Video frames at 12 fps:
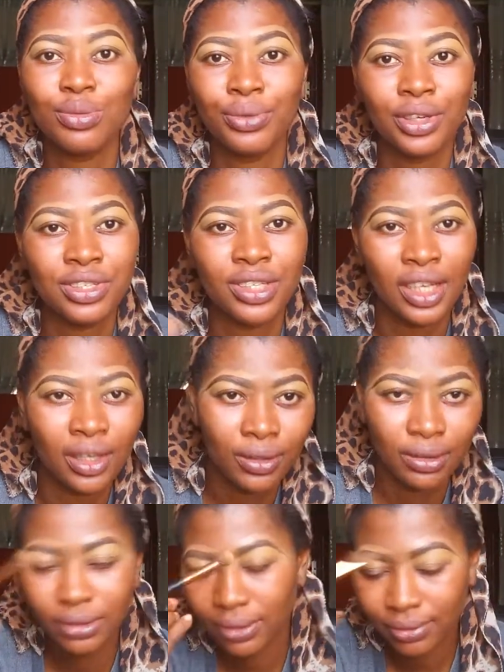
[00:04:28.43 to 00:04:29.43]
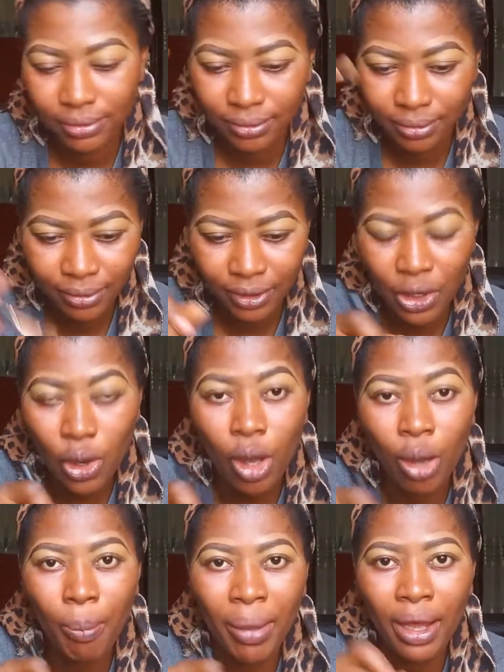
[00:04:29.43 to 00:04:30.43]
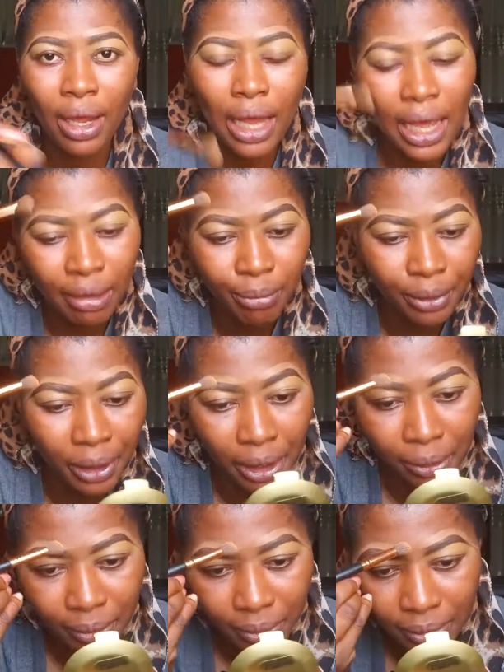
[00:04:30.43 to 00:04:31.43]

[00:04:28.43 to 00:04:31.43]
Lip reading: brush out the upper eyebrow.